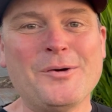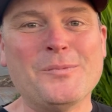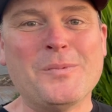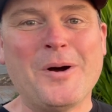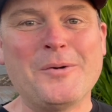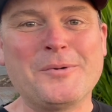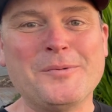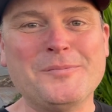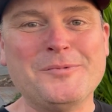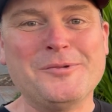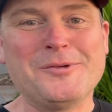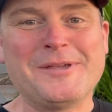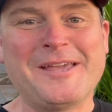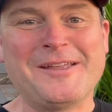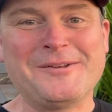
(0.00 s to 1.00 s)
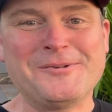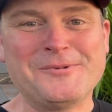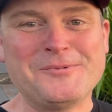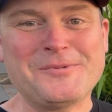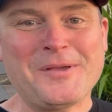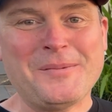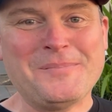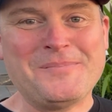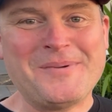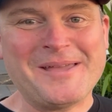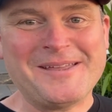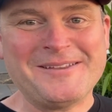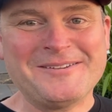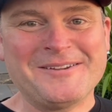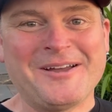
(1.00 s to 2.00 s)
Welcome to Kendall's
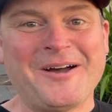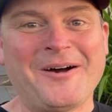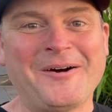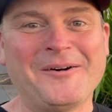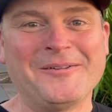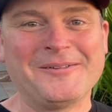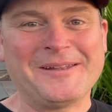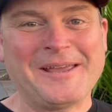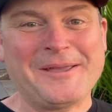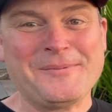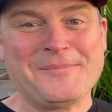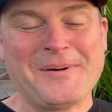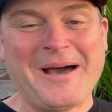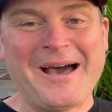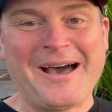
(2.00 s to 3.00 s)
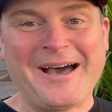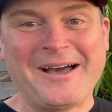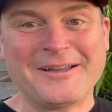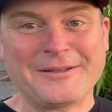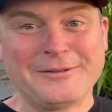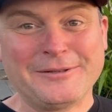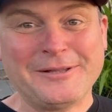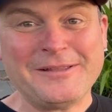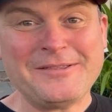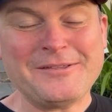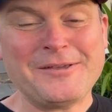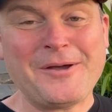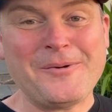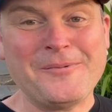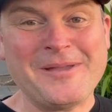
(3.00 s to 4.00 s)
Beach Holiday Park. Let's
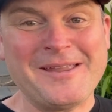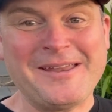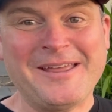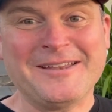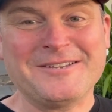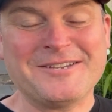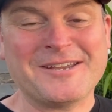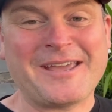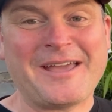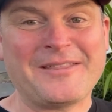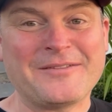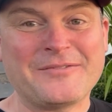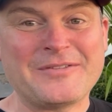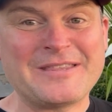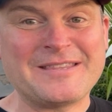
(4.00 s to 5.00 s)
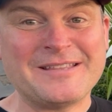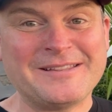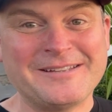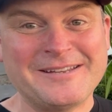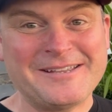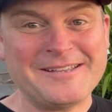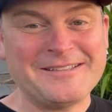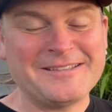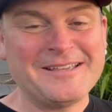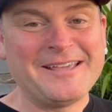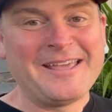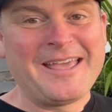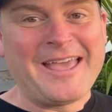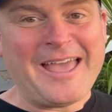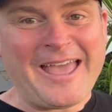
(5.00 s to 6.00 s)
go in and check out the facilities
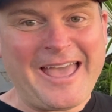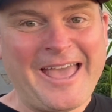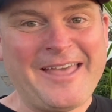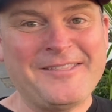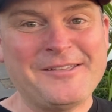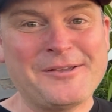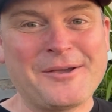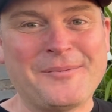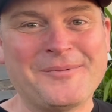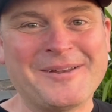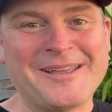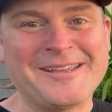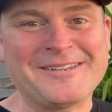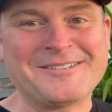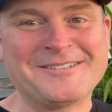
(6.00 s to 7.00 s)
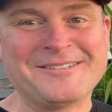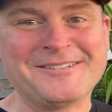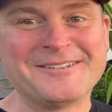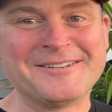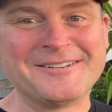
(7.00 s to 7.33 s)
and the accommodation.